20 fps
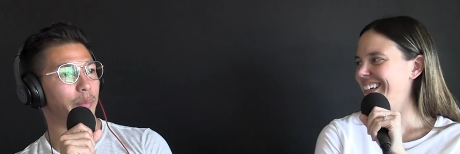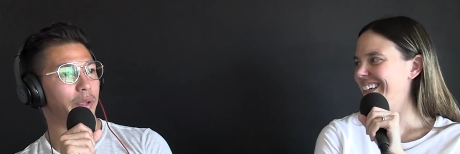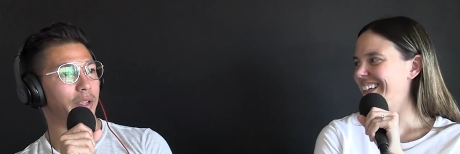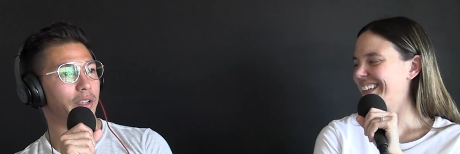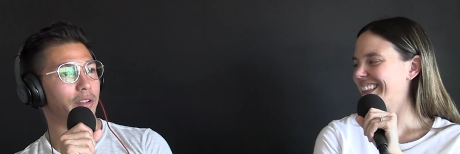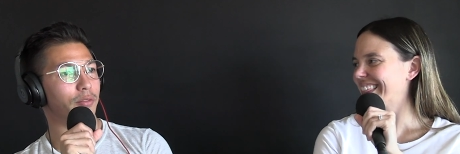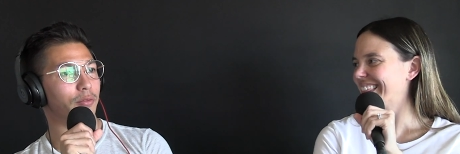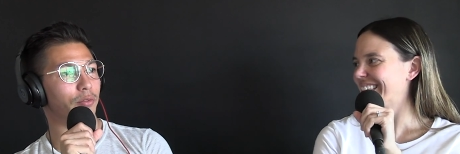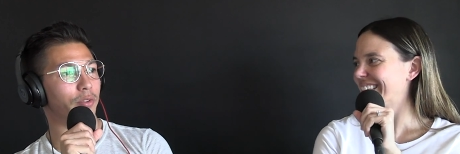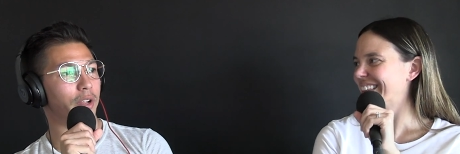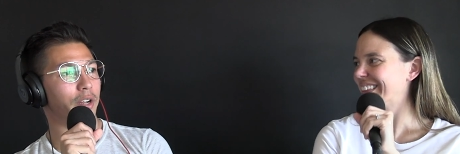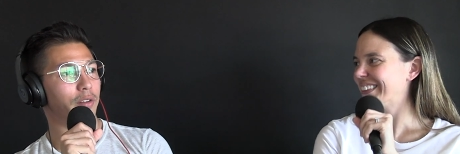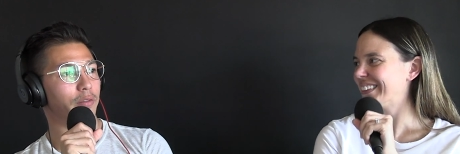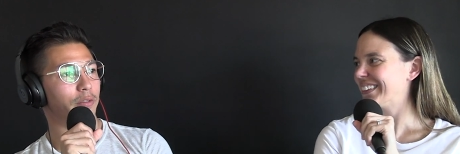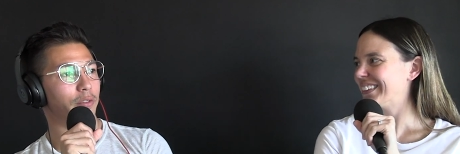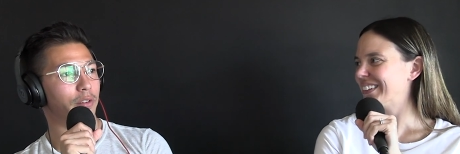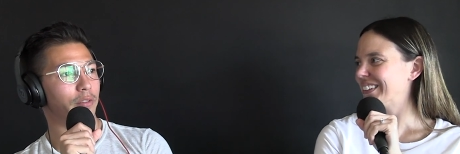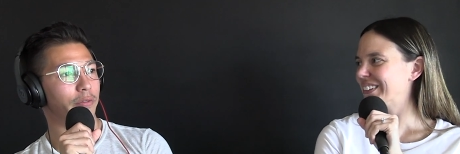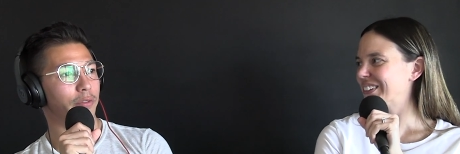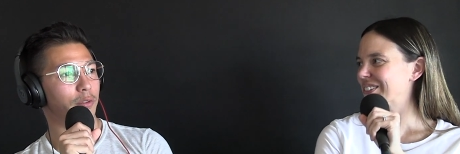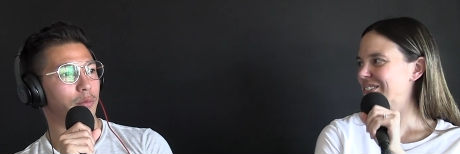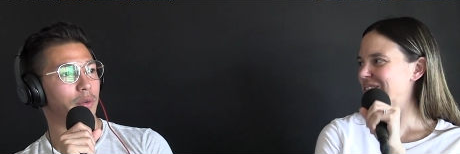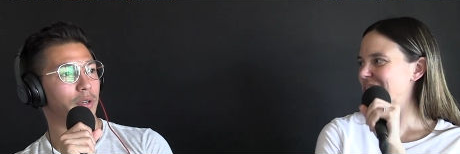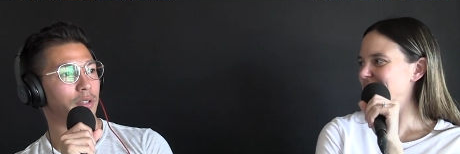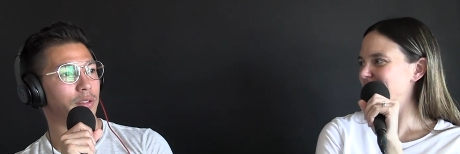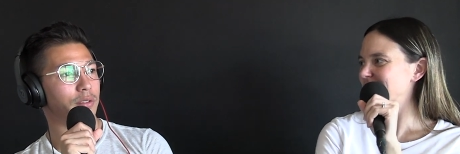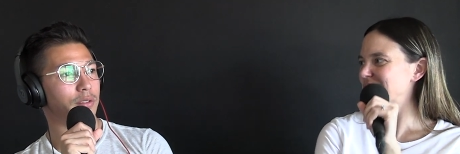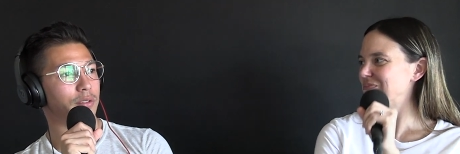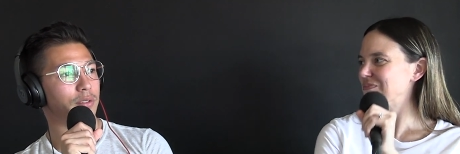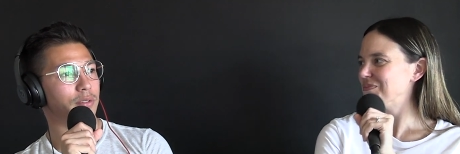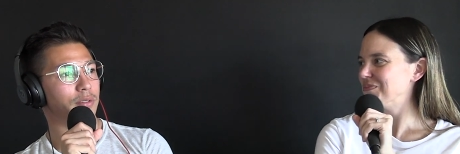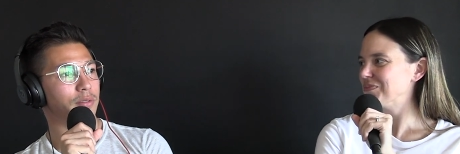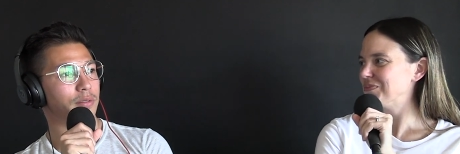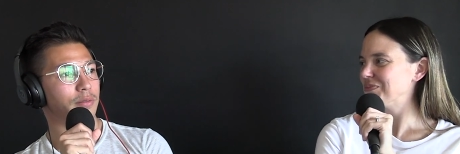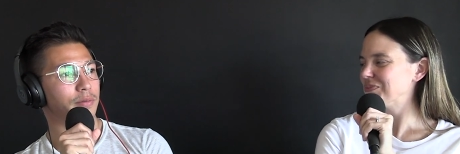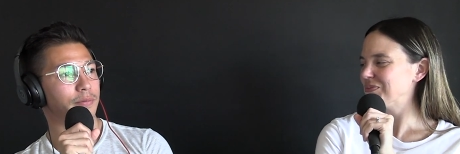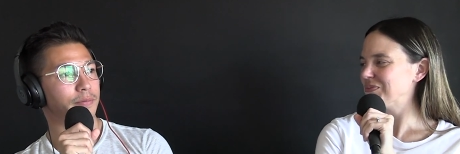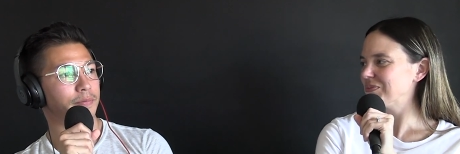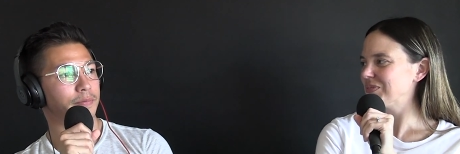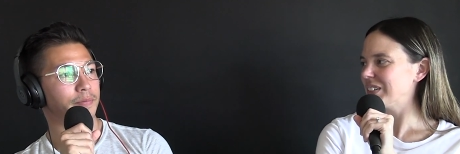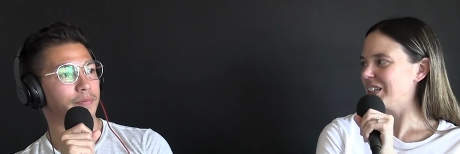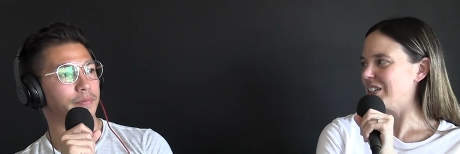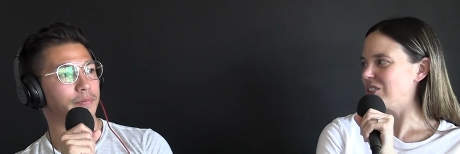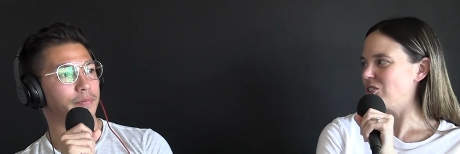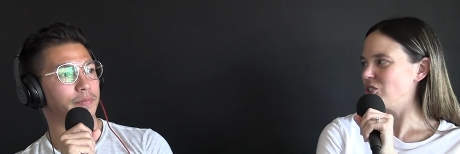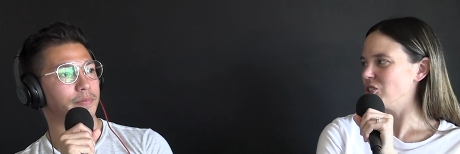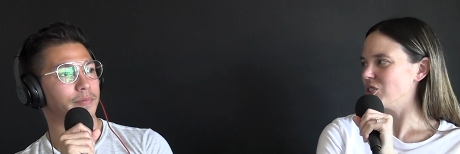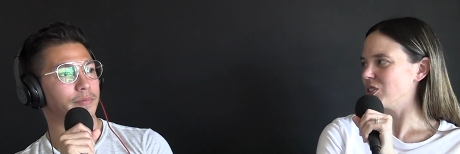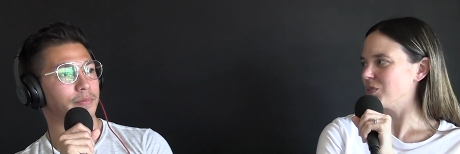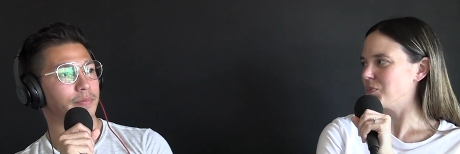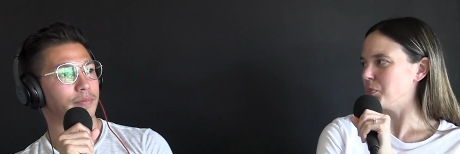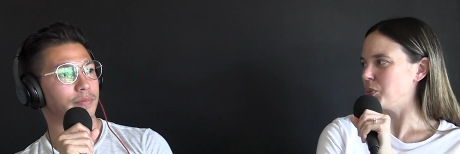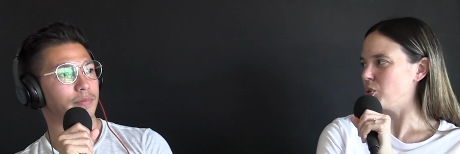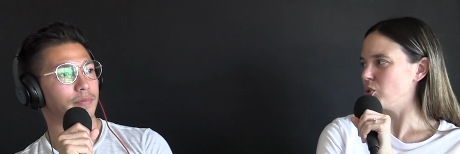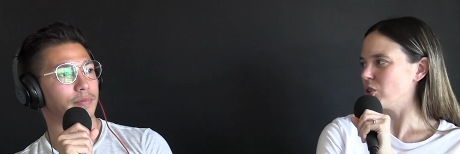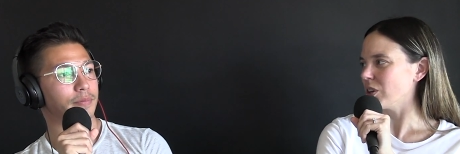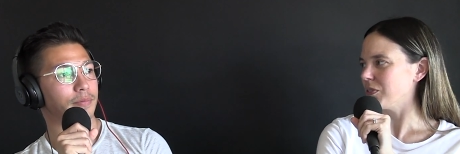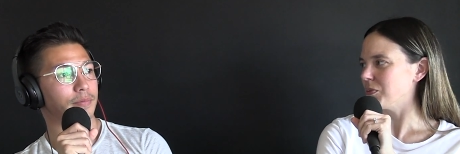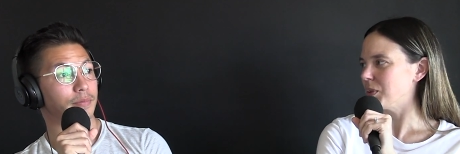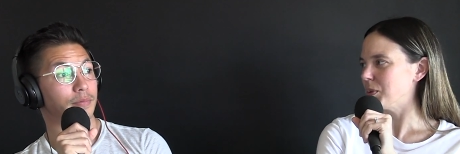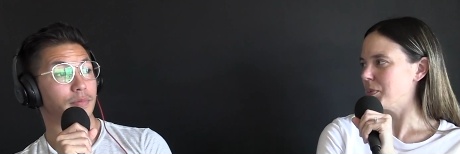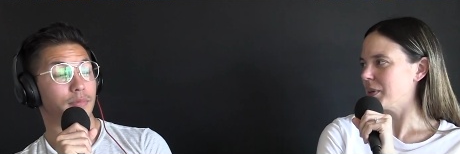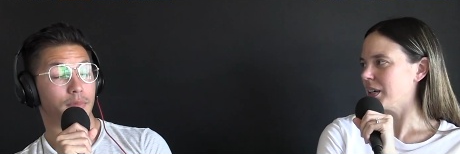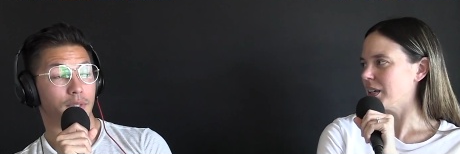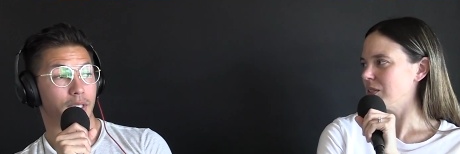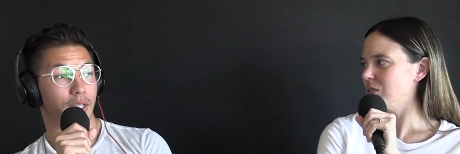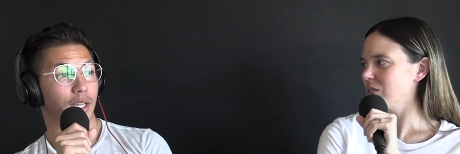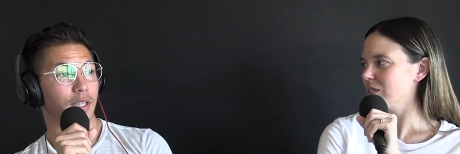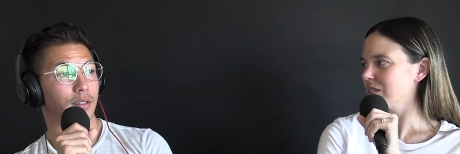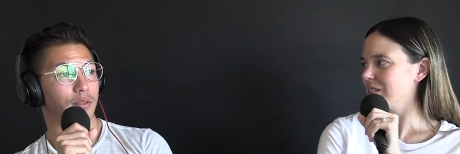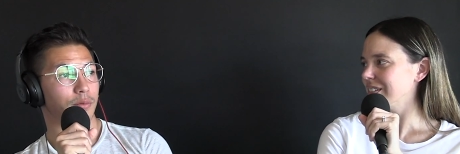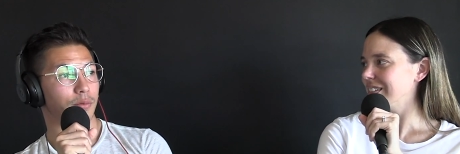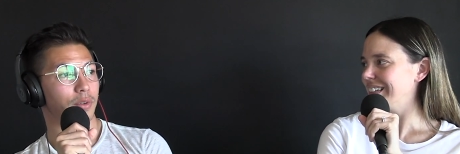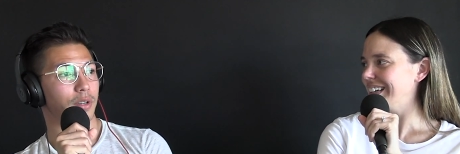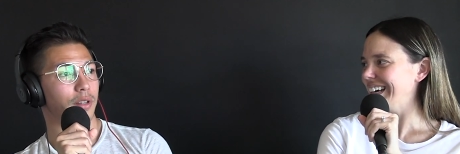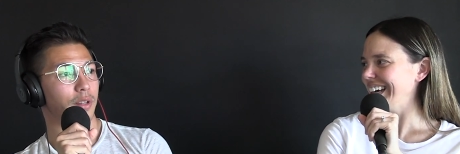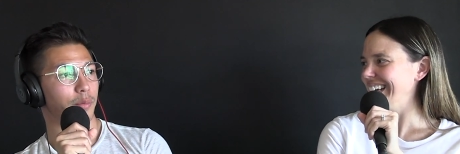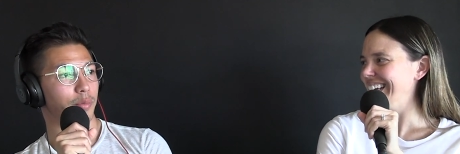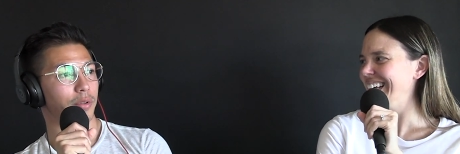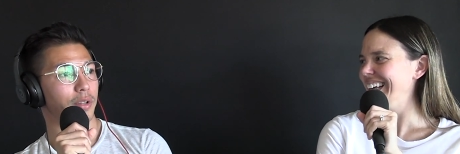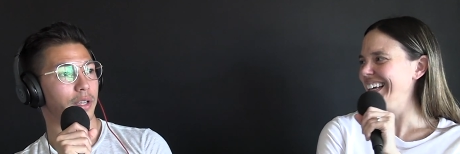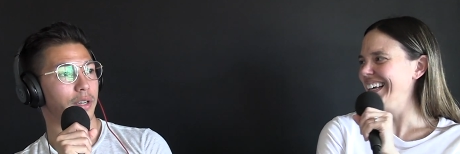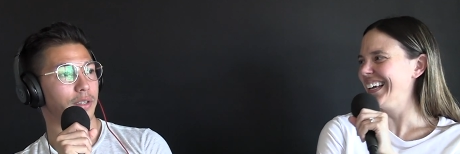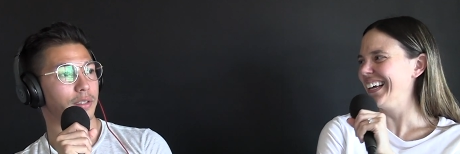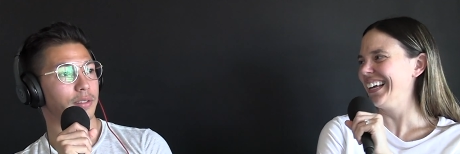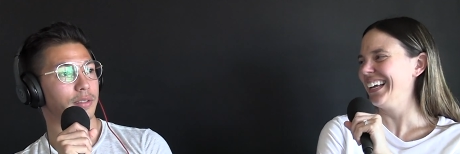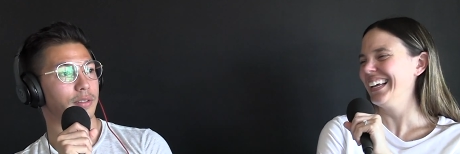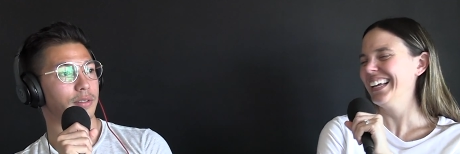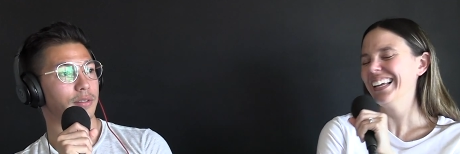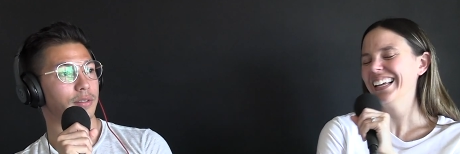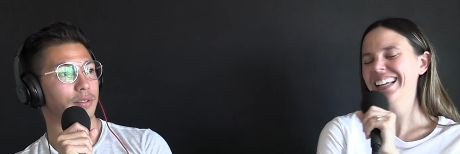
Speaker 1: paying rent for a few months.
Speaker 2: Yeah, and just mooch off my parents.
Speaker 1: That's what the plan is.